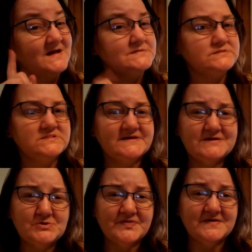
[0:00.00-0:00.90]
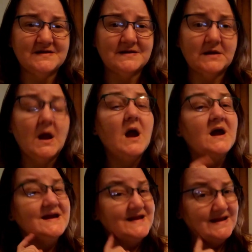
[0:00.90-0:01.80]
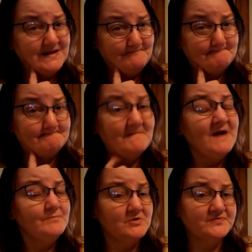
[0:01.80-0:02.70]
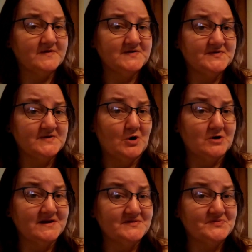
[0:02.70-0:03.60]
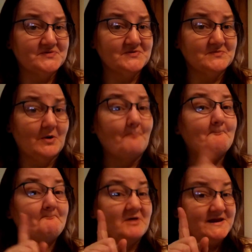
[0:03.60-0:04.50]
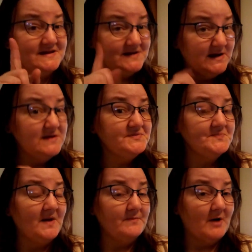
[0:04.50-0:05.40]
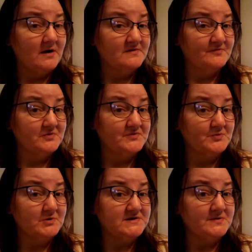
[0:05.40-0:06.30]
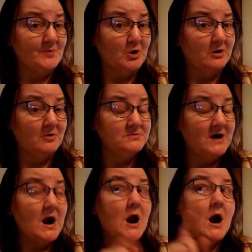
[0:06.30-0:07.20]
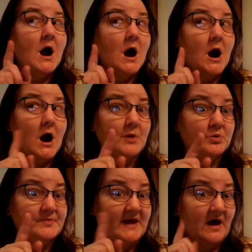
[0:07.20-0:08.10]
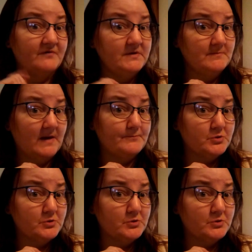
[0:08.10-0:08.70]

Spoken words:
Little thing. My birthday's in August. But it is my podiversary tomorrow. I will be having my